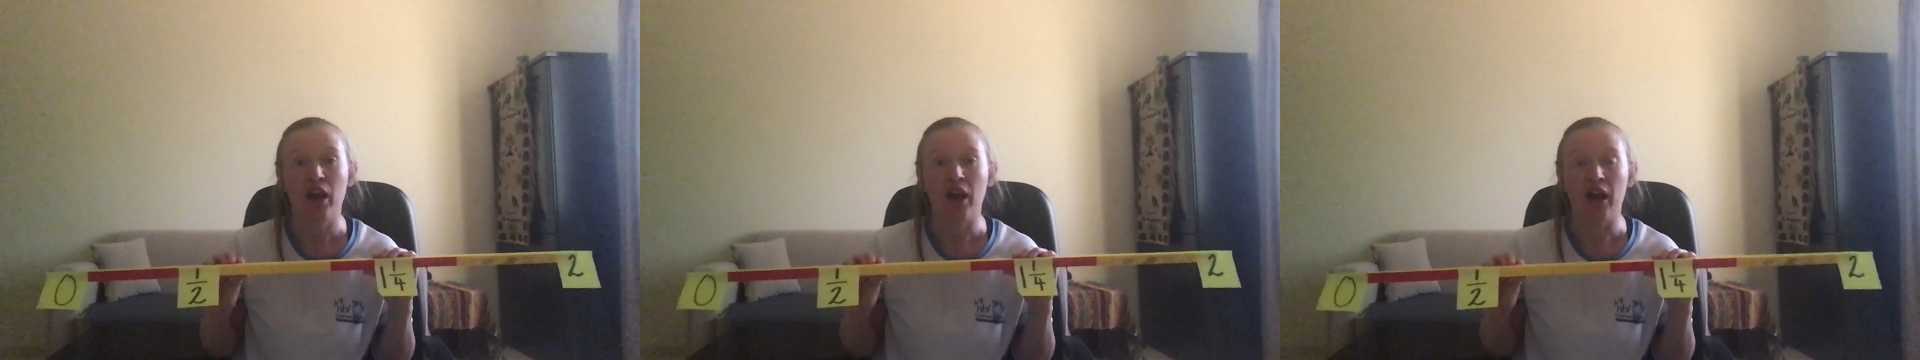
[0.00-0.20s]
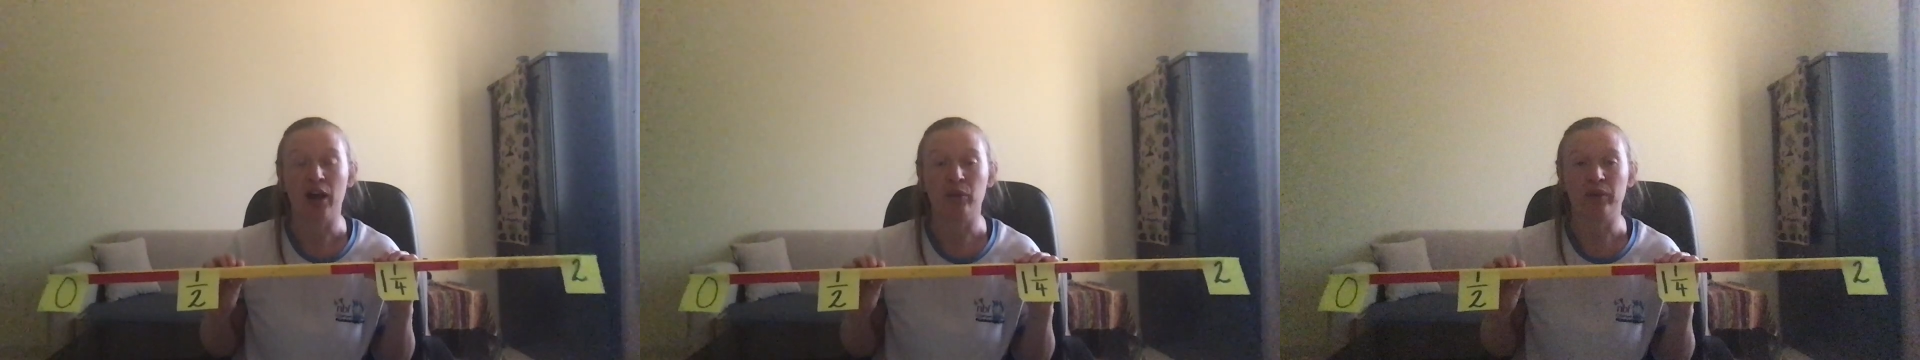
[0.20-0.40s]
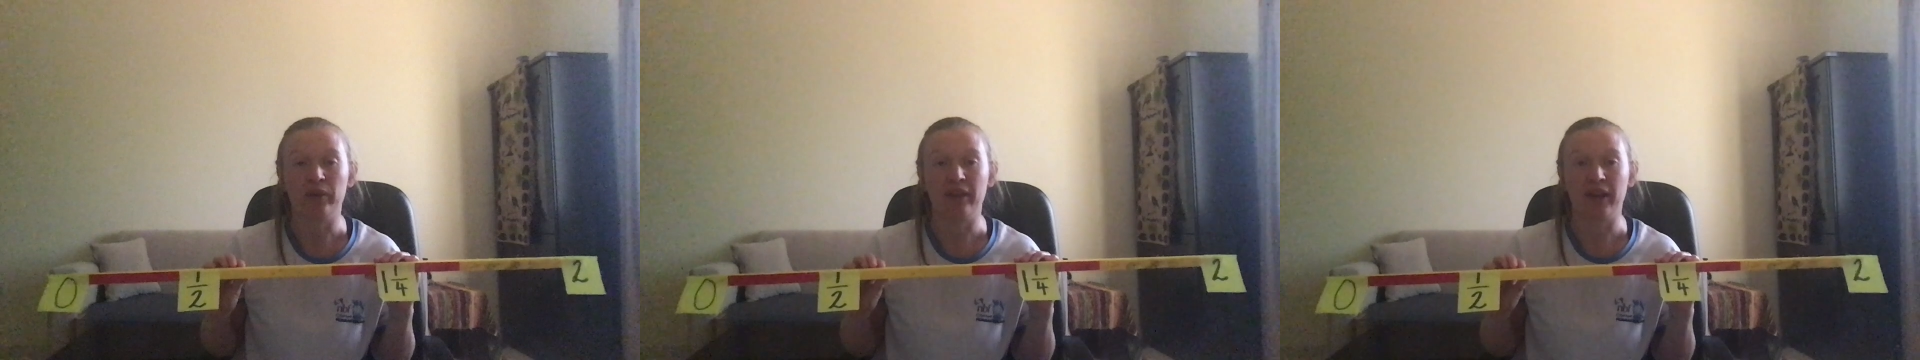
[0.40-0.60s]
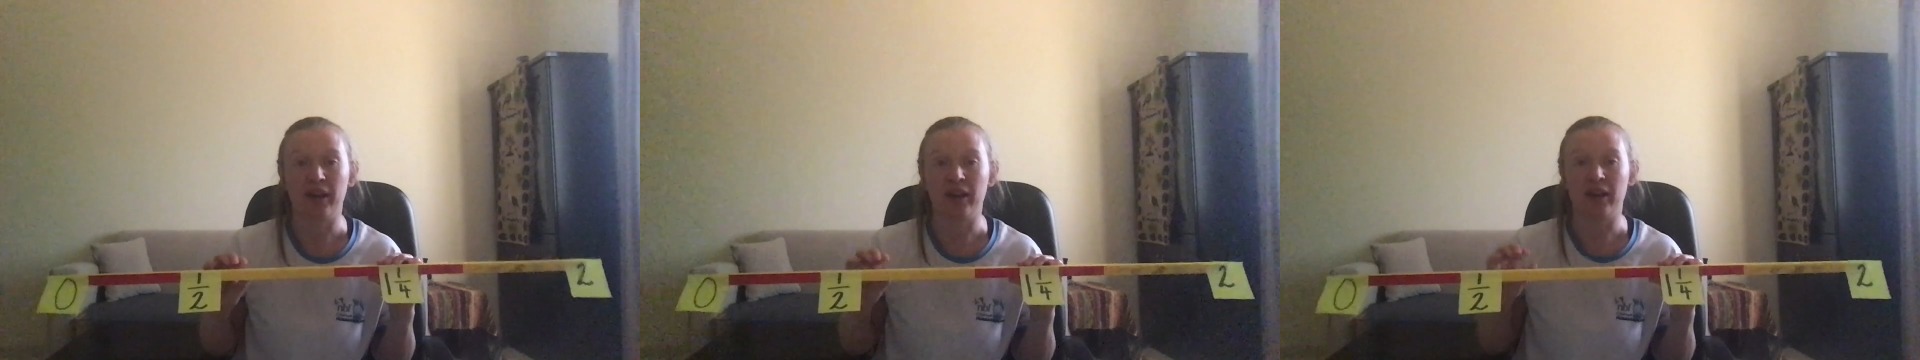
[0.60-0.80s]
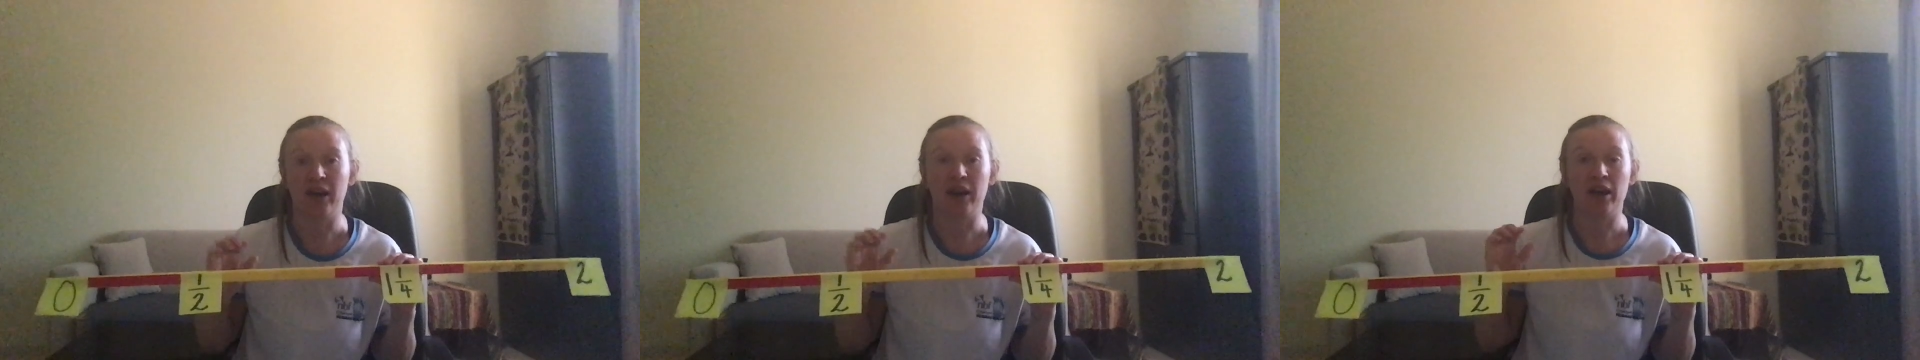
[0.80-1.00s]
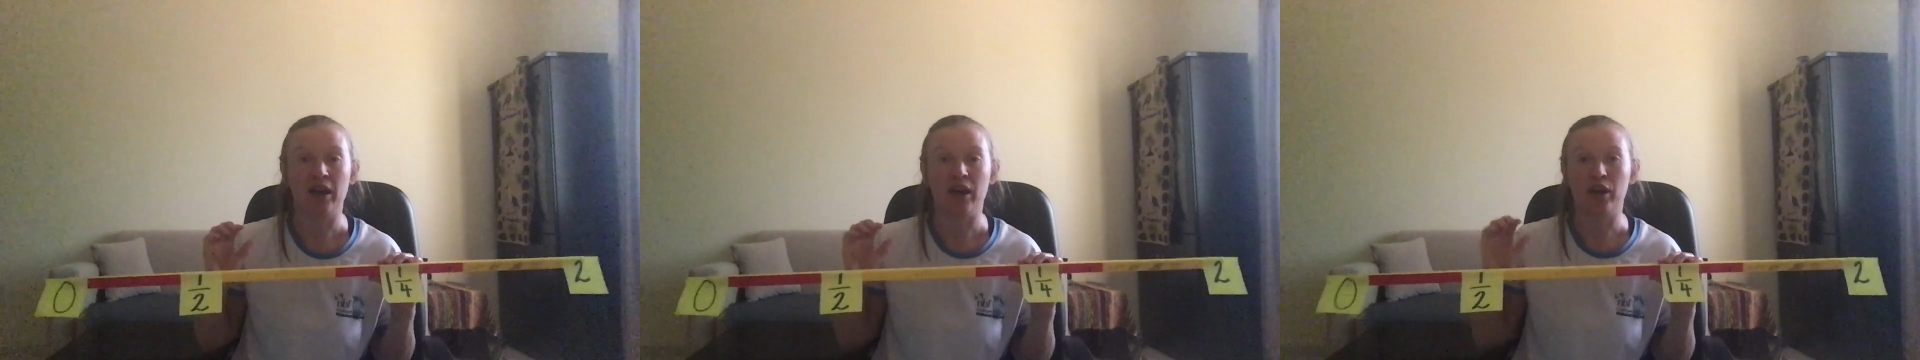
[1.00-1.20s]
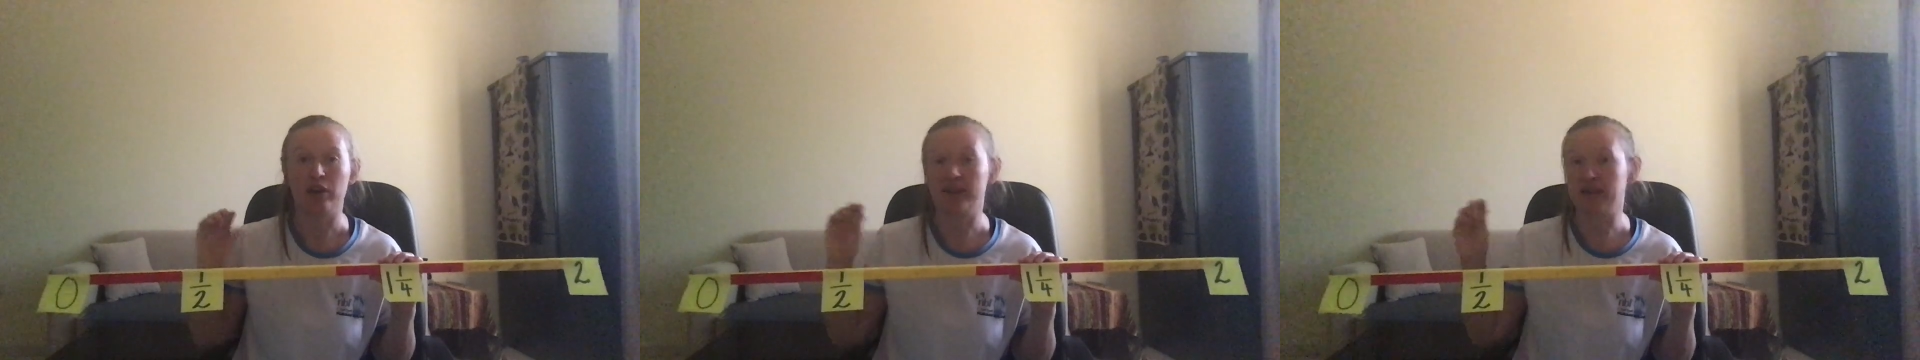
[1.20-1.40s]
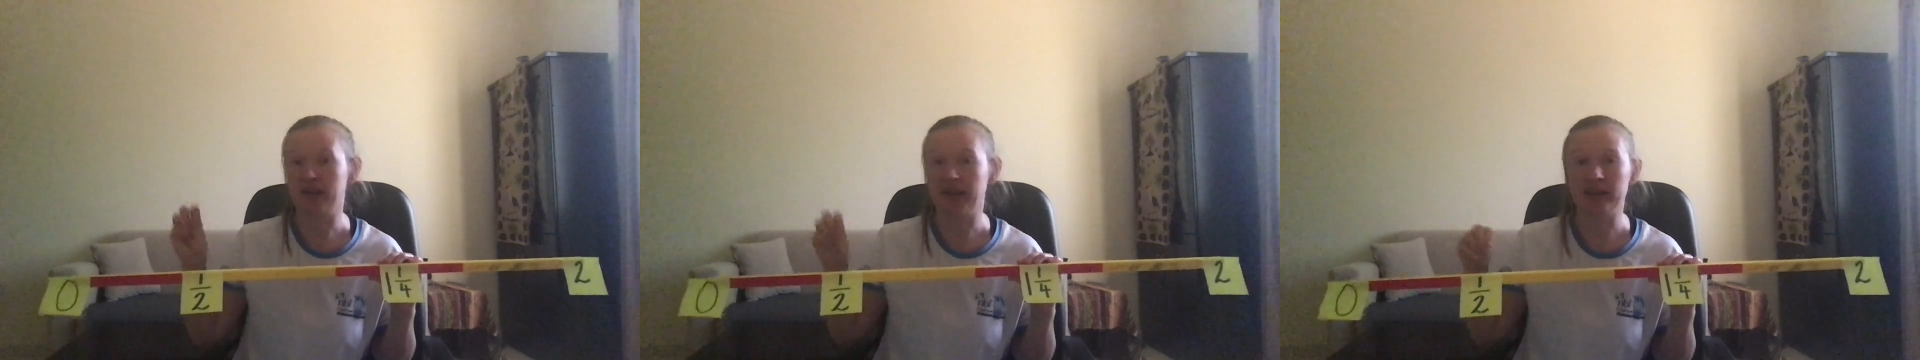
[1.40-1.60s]
I would then
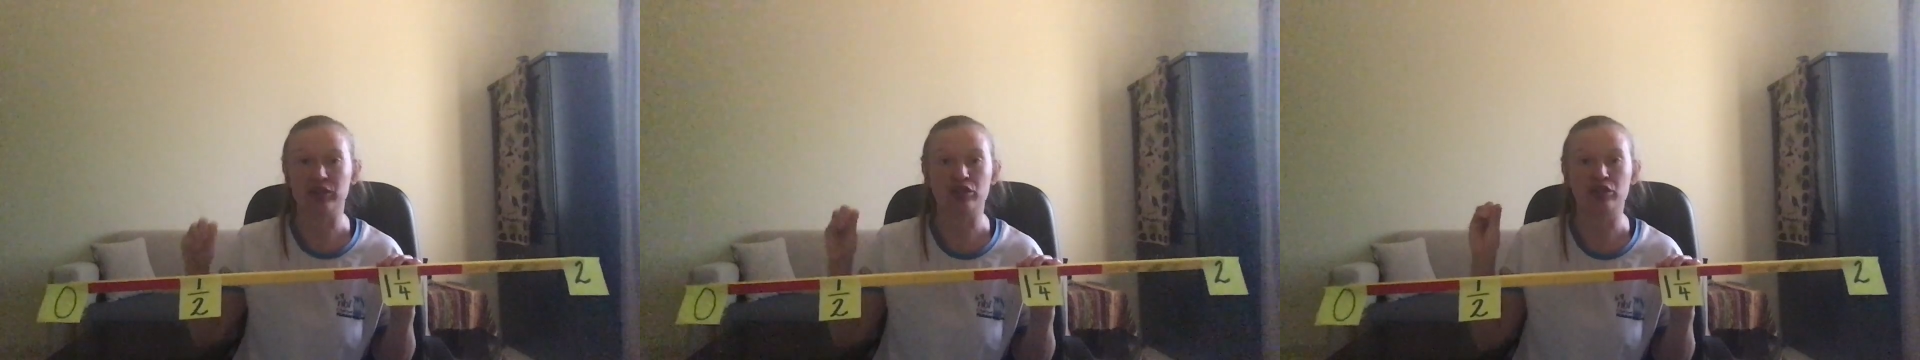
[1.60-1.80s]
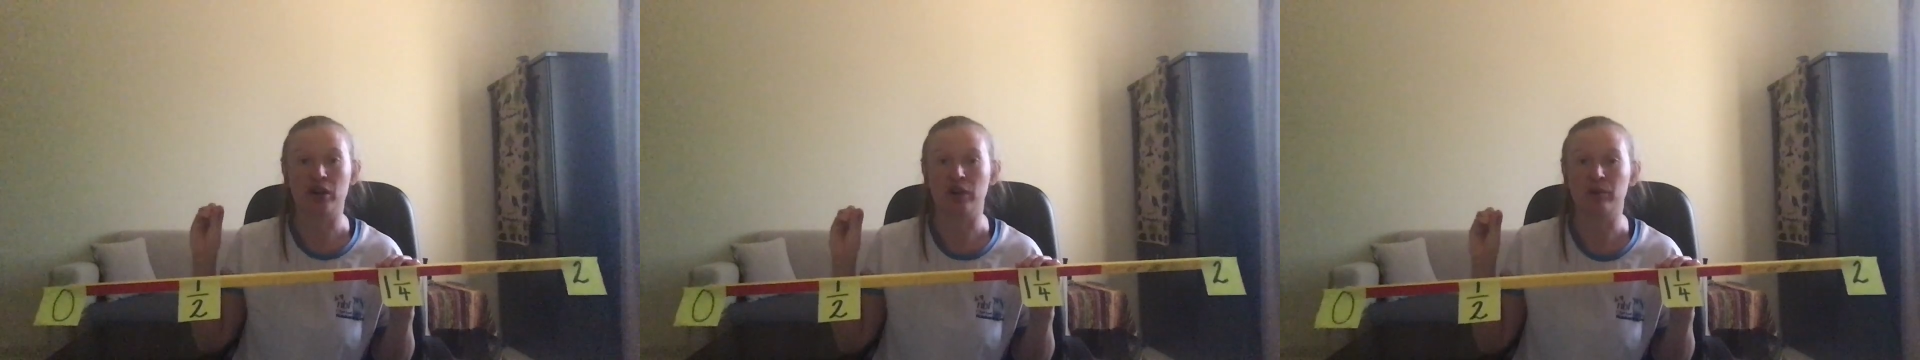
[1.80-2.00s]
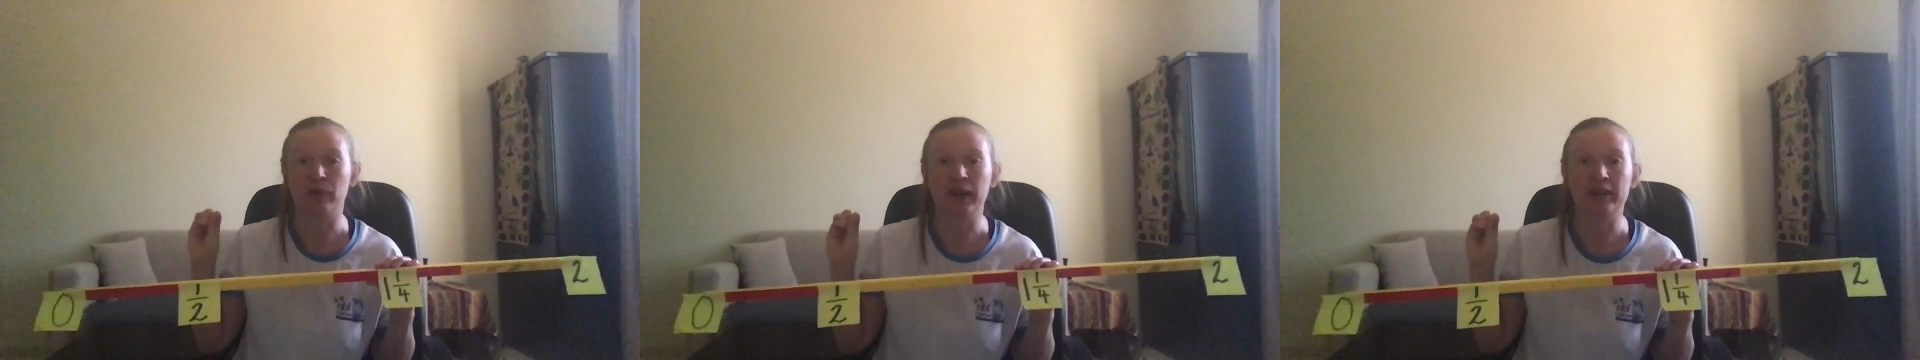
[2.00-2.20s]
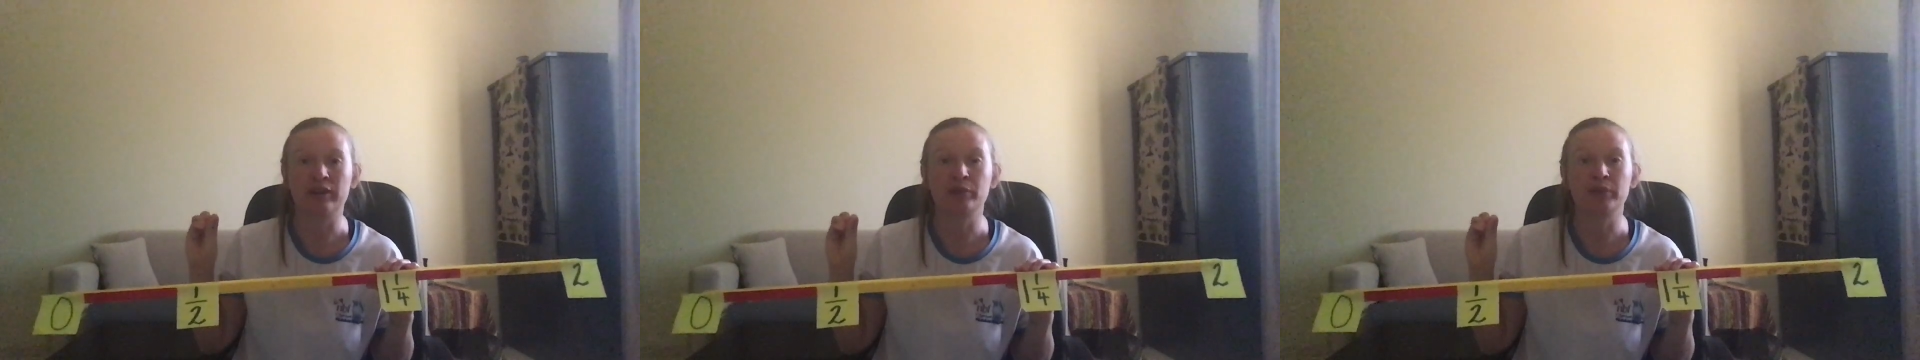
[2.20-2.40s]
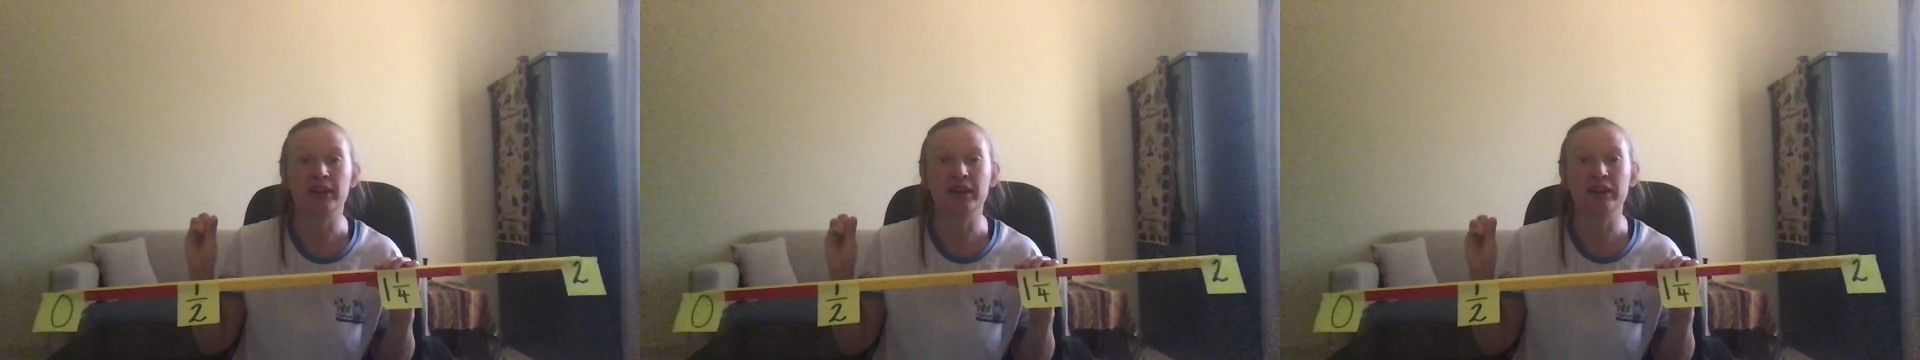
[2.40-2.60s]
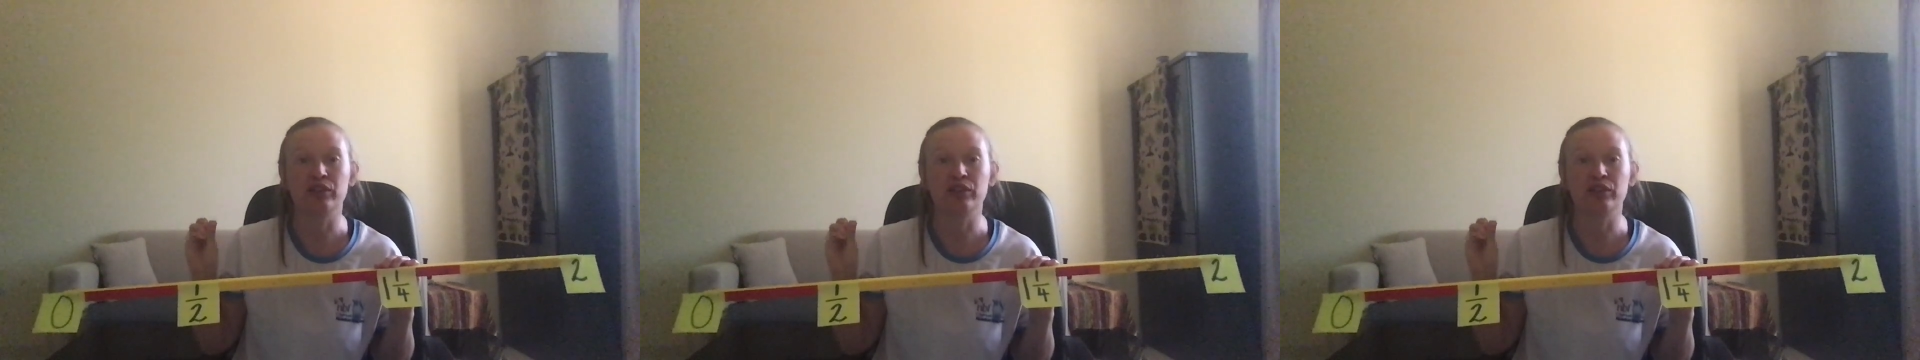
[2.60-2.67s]
select a child randomly